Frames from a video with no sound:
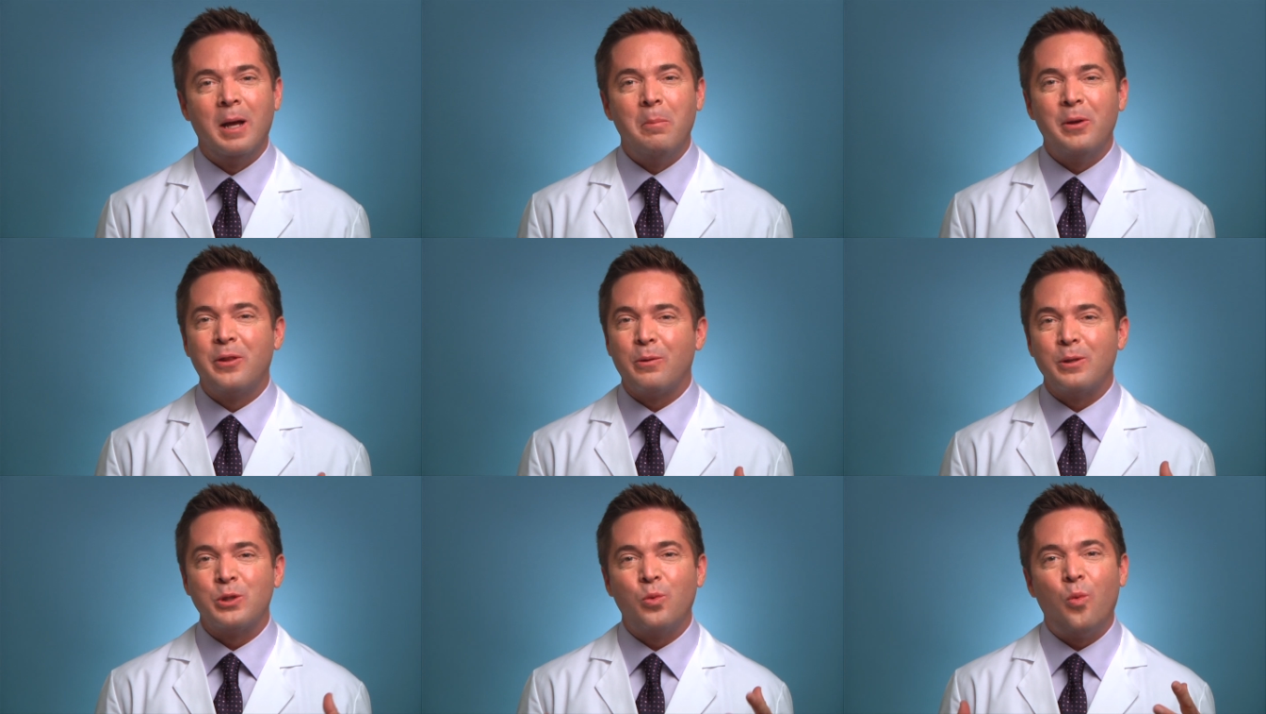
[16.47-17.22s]
But
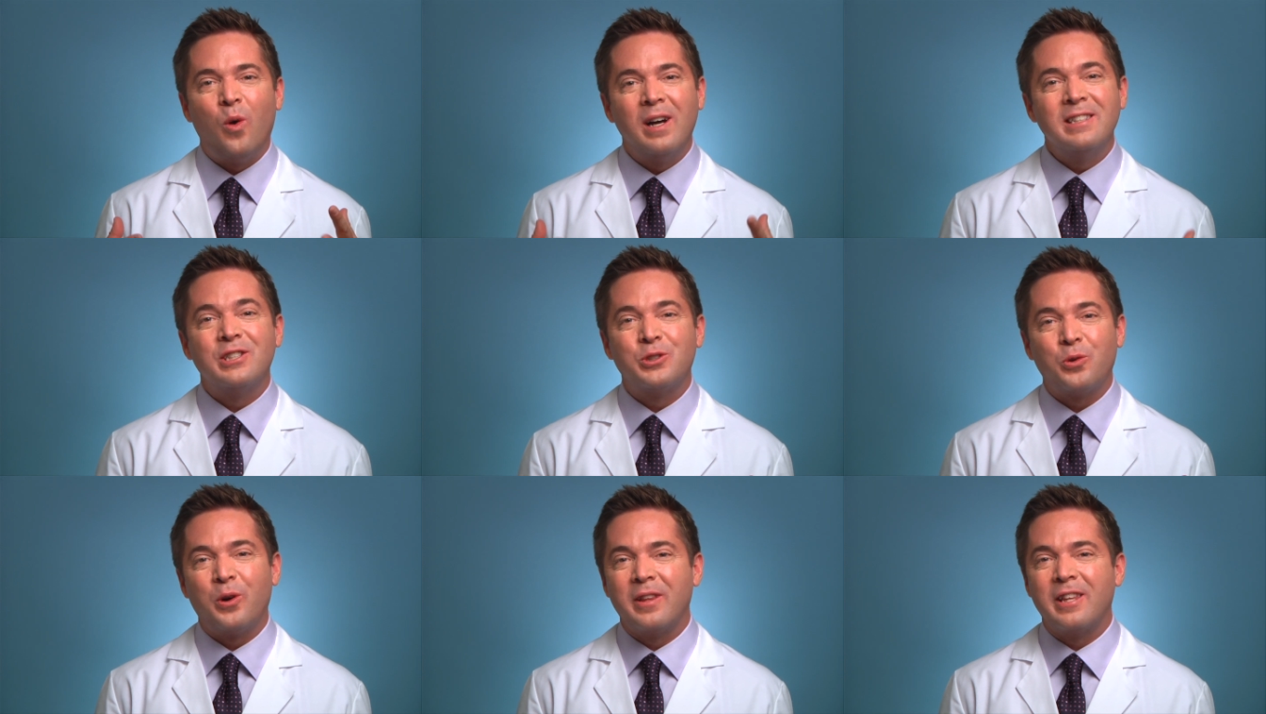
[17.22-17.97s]
there was one
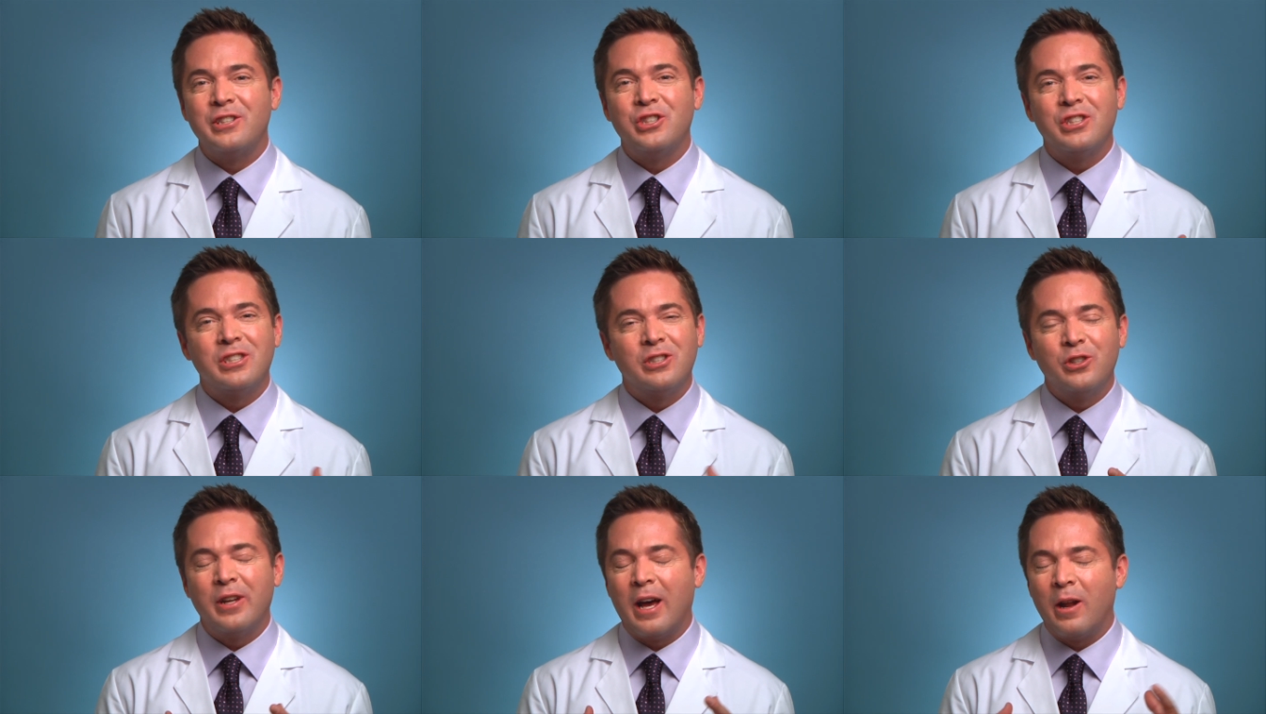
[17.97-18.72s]
story that just
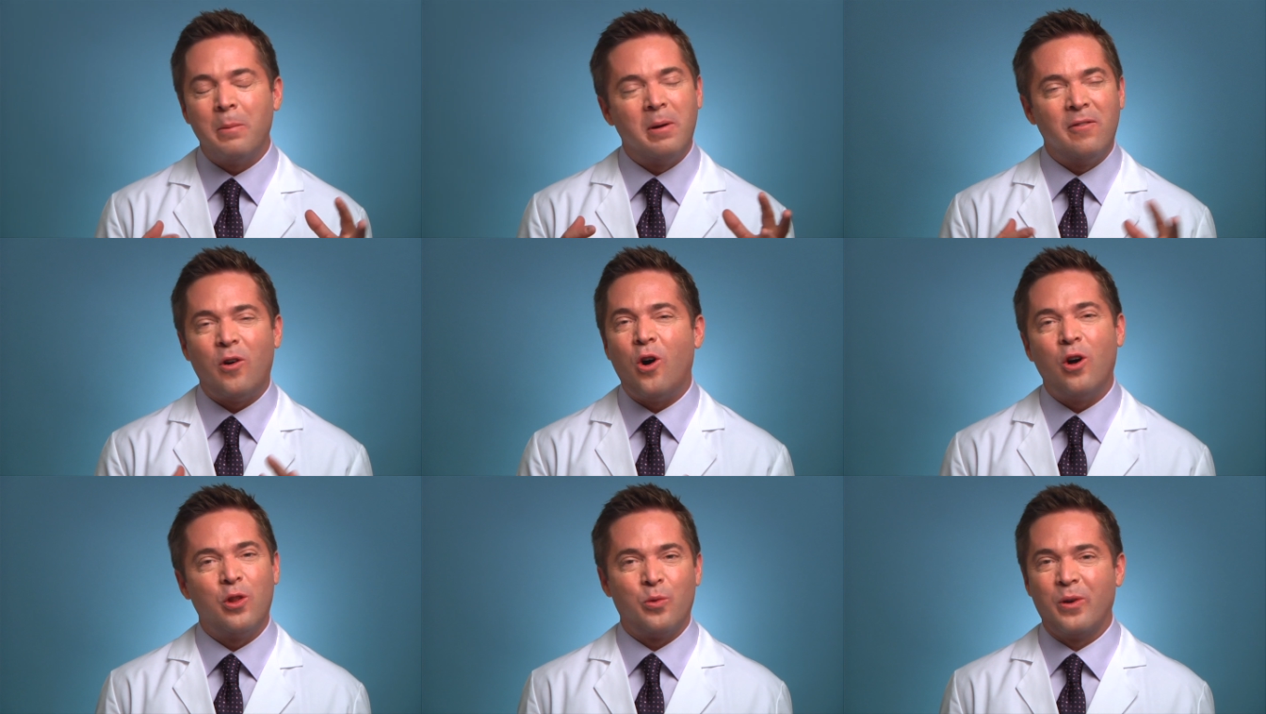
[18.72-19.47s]
stood out above
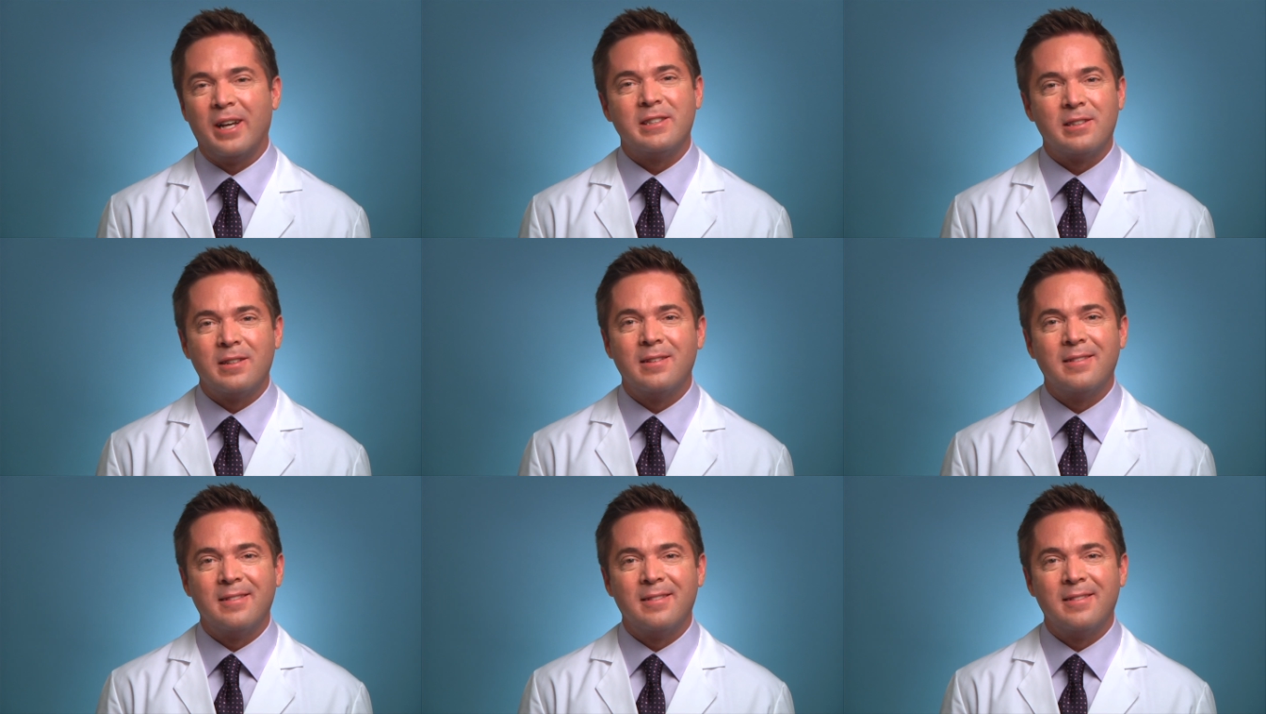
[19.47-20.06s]
all the rest.